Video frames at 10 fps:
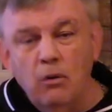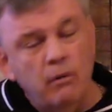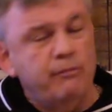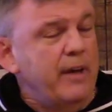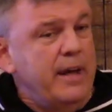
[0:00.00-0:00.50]

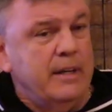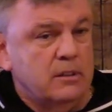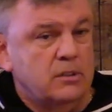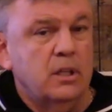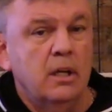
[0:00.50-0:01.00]
all
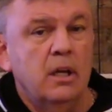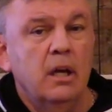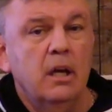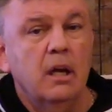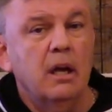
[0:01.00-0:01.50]
fairness,
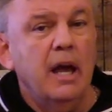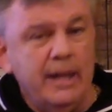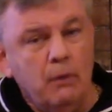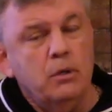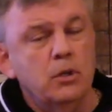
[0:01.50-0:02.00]
I
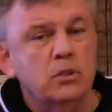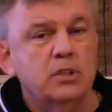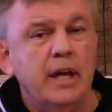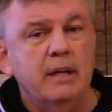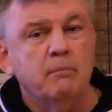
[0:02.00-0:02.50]
get what you're
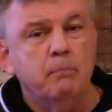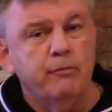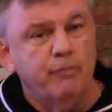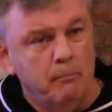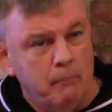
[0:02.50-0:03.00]
saying,
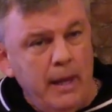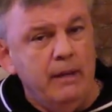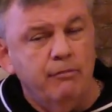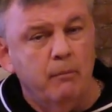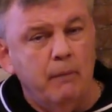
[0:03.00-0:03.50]
but for
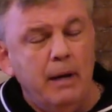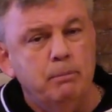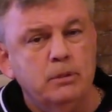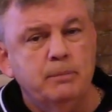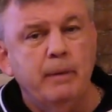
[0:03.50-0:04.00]
me, from my
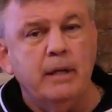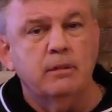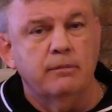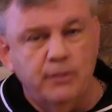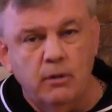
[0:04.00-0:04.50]

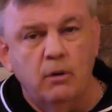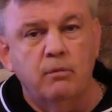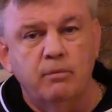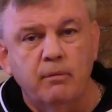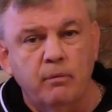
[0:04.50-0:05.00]
perspective, you
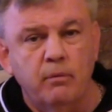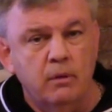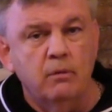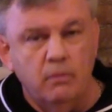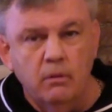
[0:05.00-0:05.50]
know,
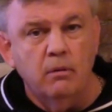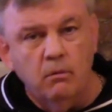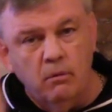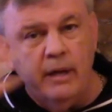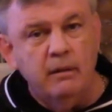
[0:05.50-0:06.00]
we're,
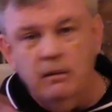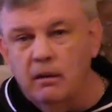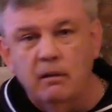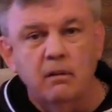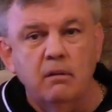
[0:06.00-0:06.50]

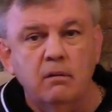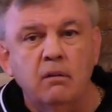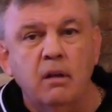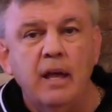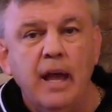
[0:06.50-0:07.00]
we're
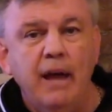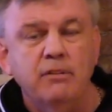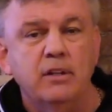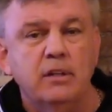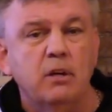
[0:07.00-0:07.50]

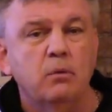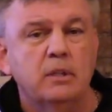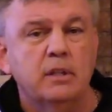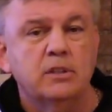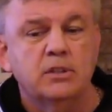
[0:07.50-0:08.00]
having to deal
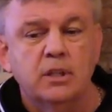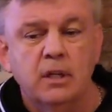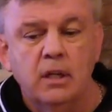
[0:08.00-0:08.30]
with this